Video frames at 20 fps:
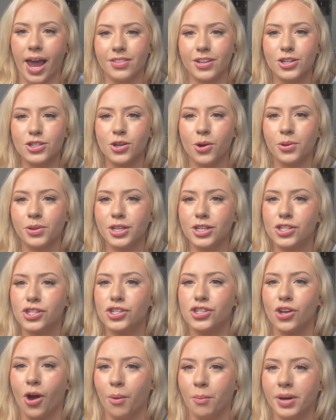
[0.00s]
There's only
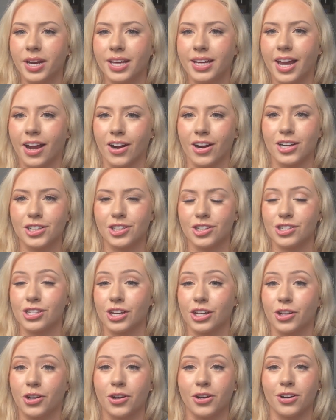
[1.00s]
so many characters
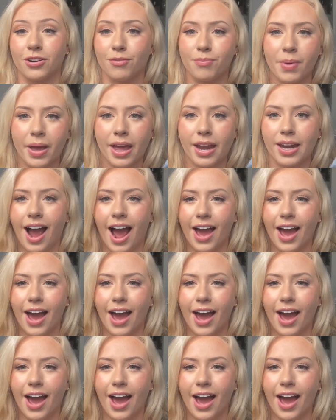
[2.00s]
it could have been.